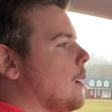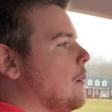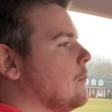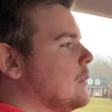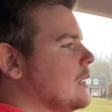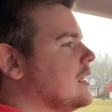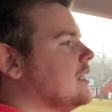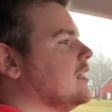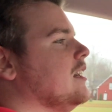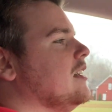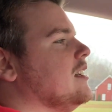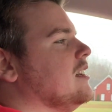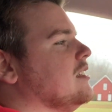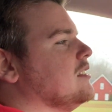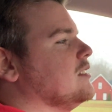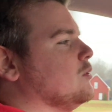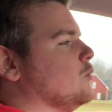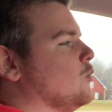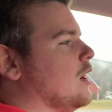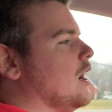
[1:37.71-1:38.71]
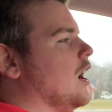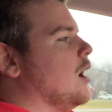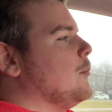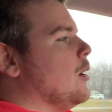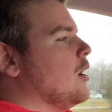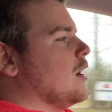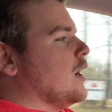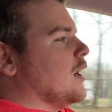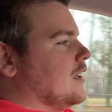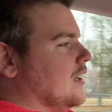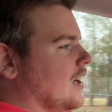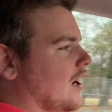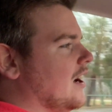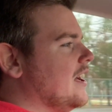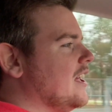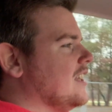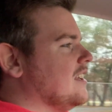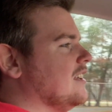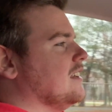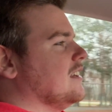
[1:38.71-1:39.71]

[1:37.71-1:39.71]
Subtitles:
Because when I'm on a cut,